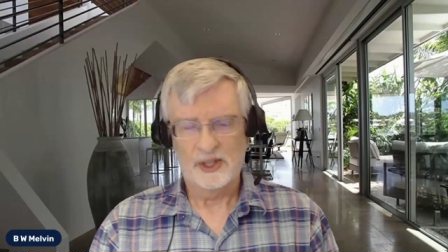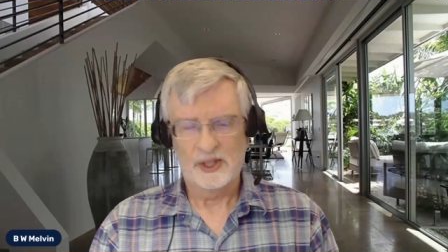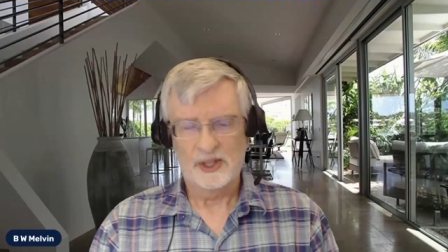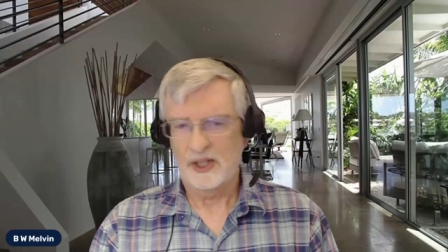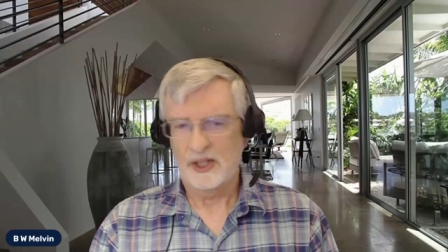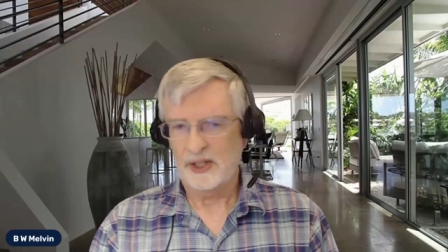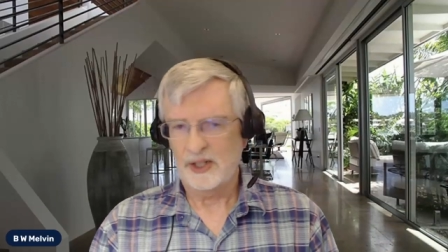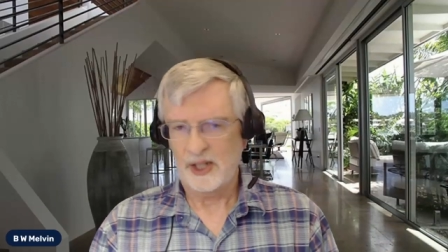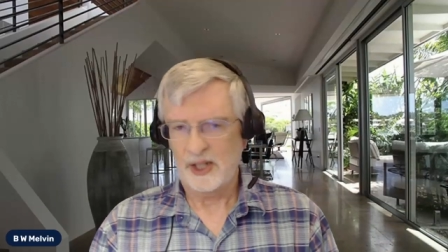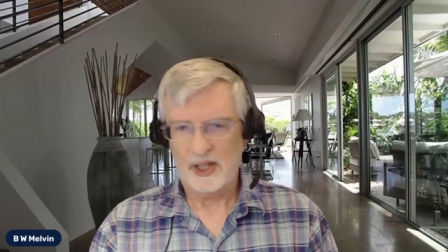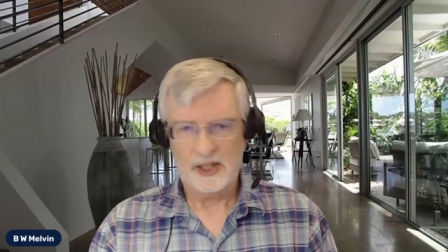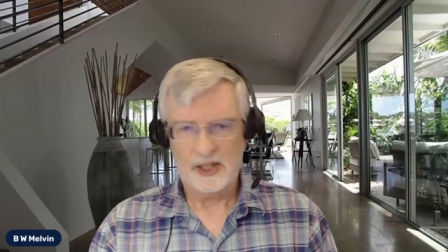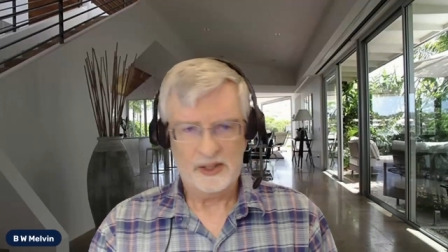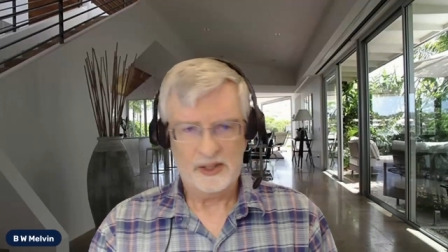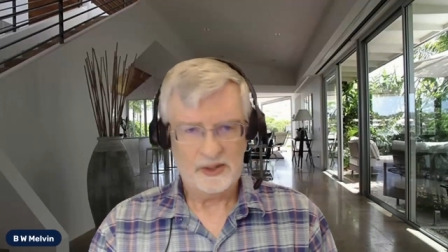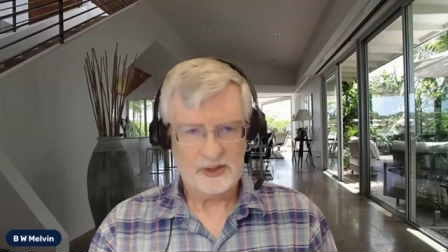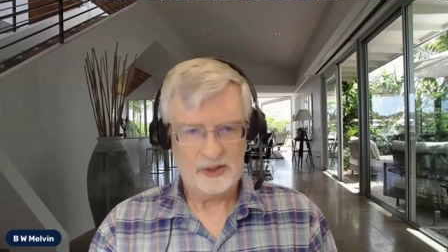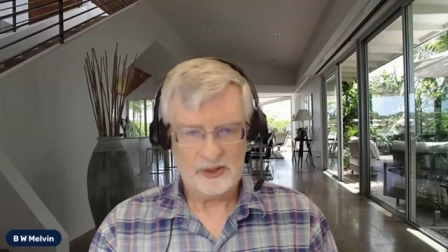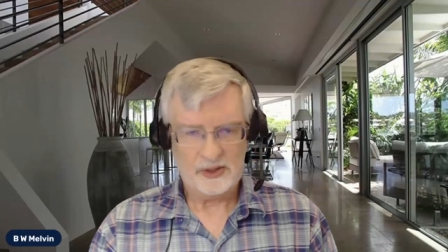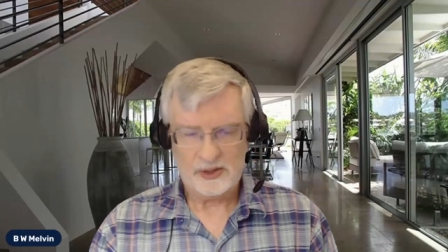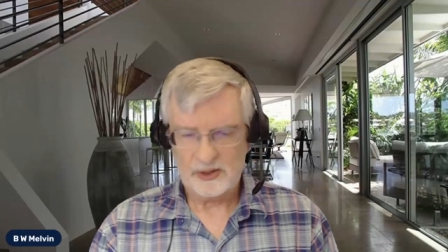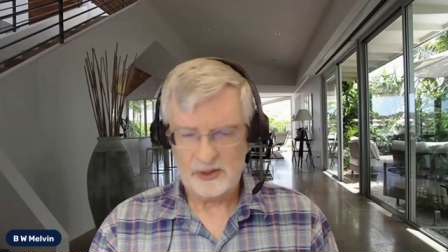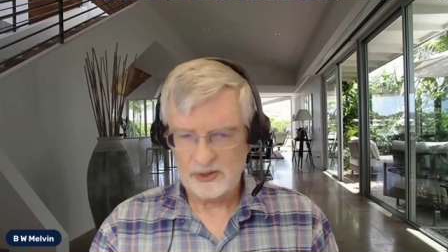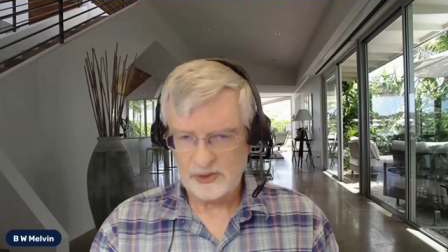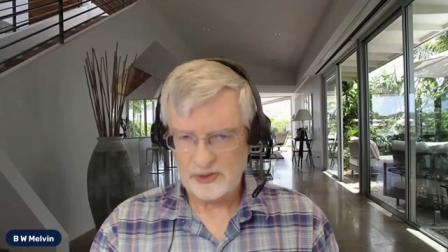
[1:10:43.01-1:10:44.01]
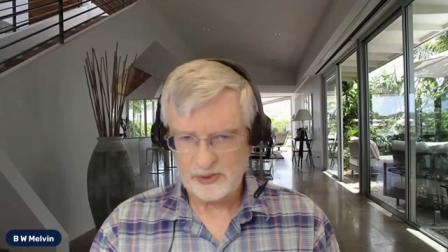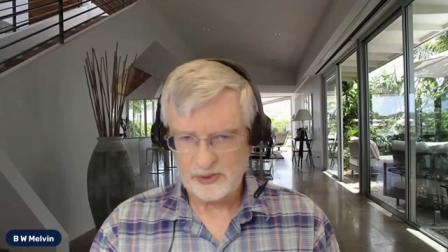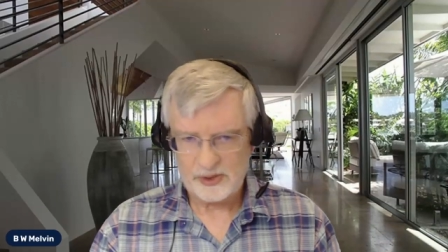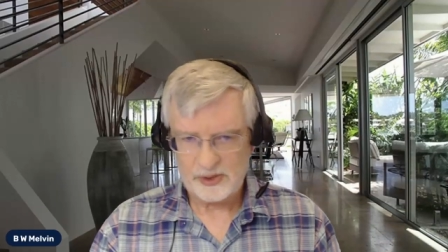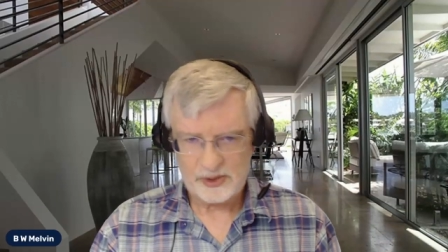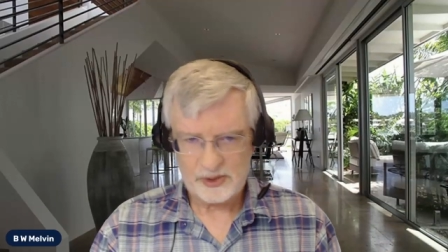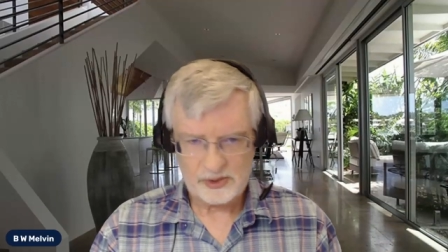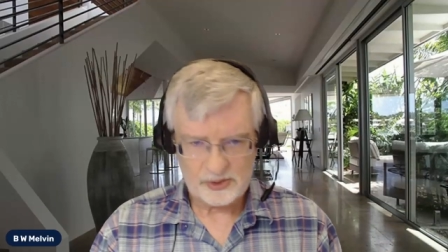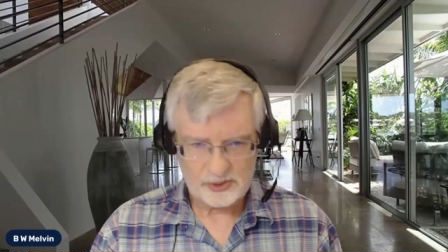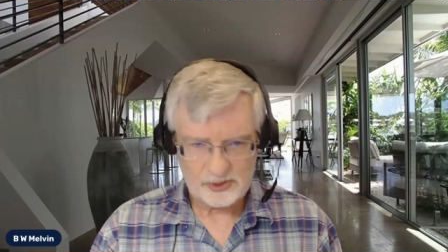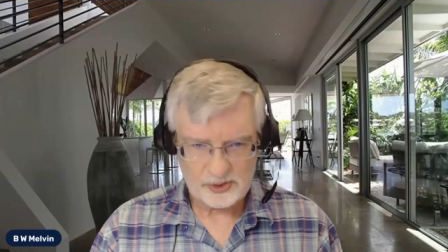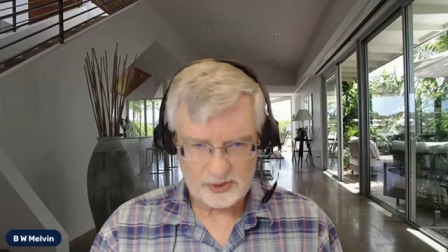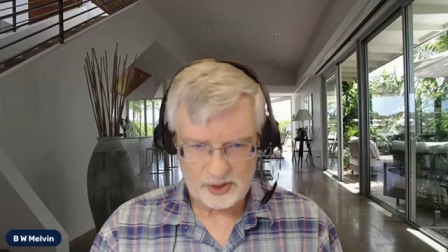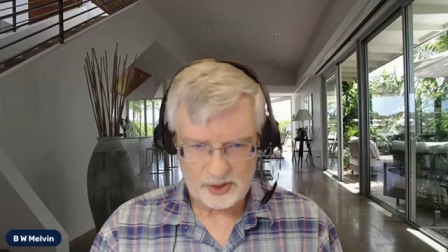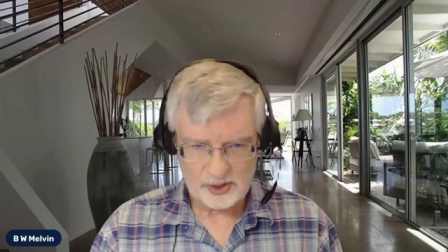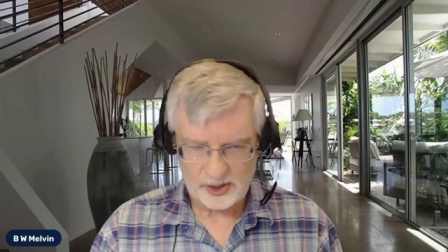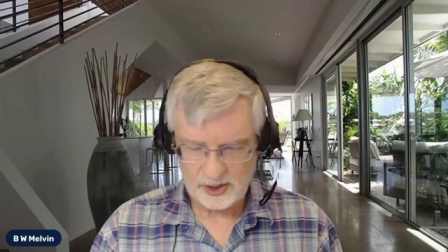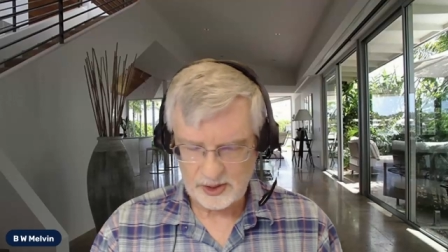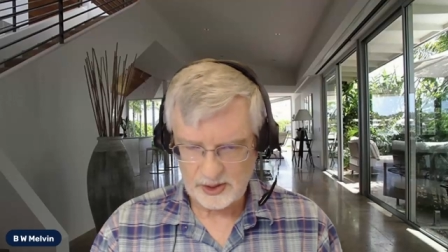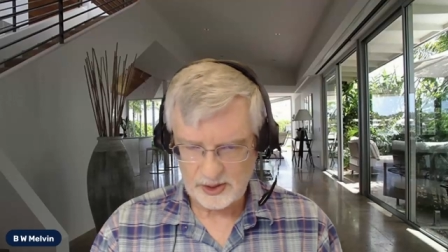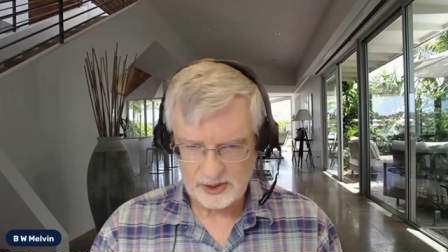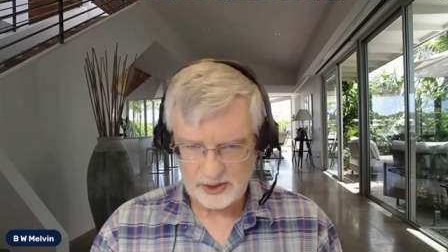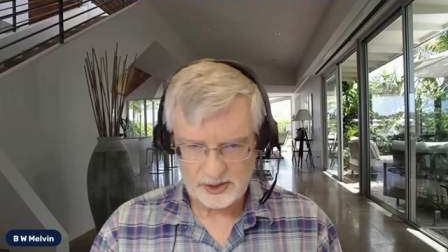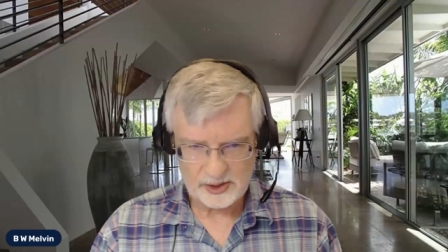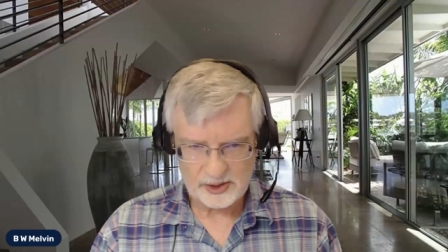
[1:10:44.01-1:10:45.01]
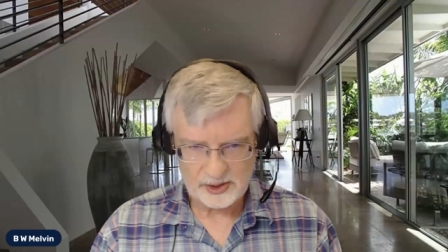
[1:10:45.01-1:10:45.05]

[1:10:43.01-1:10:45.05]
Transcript: And Daniel was, uh,